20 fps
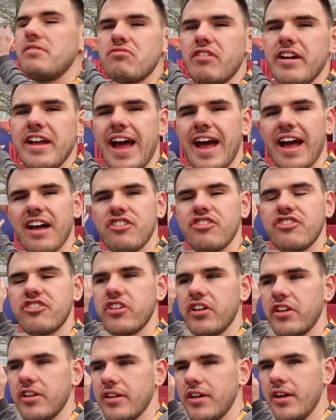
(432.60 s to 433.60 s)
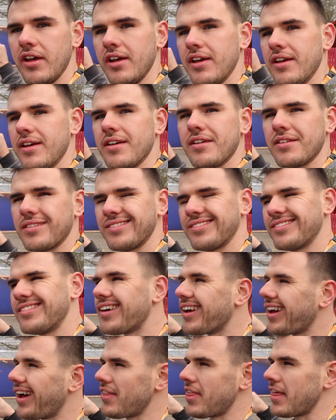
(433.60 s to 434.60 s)
rehashed, and
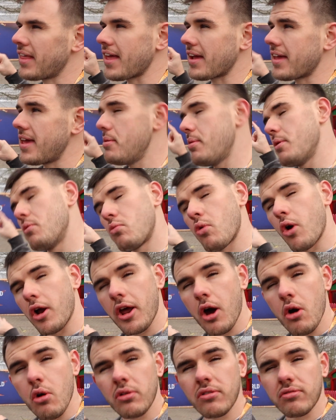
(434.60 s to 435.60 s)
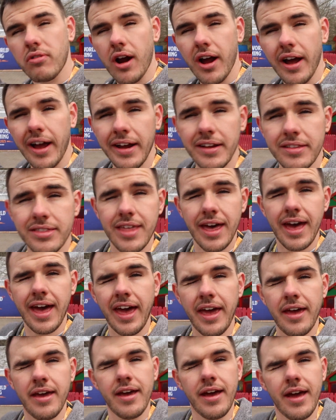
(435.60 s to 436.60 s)
I think they're keeping one old ride
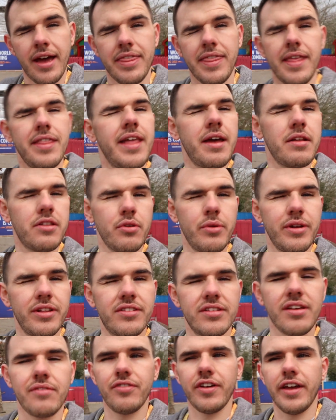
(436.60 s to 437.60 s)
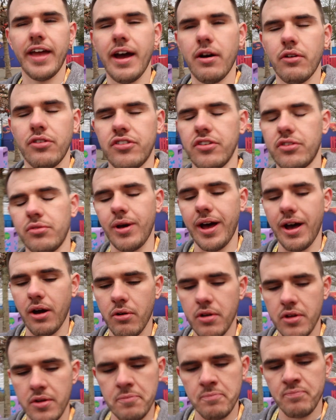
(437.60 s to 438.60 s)
there, and then they're doing something else as
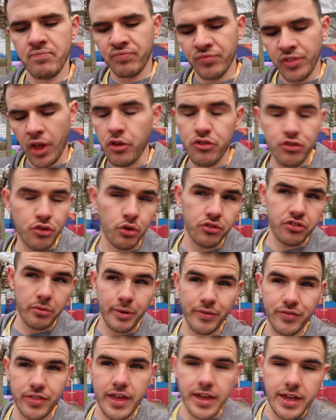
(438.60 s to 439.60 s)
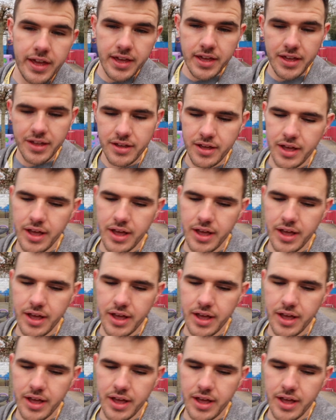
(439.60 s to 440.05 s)
well. Saw some of the